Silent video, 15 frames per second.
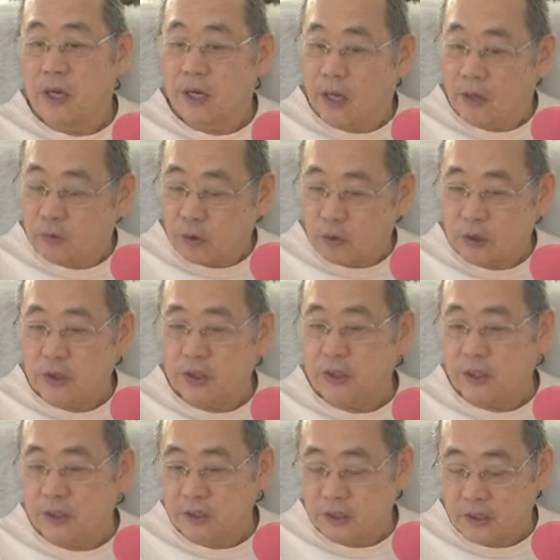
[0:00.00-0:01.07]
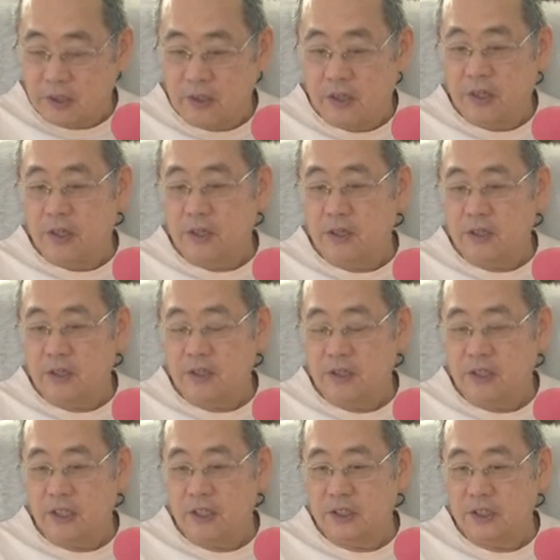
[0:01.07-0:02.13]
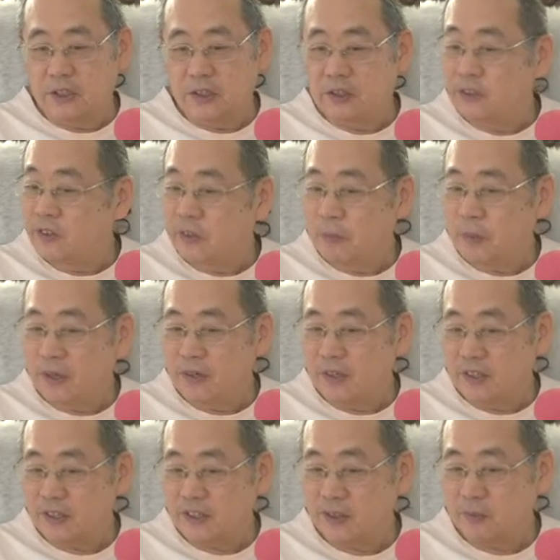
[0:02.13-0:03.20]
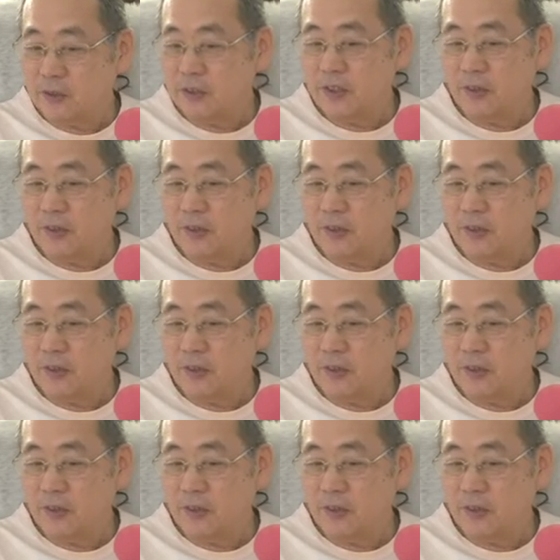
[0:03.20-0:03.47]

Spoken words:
Now, of course, in India, the sages do depend on scripture.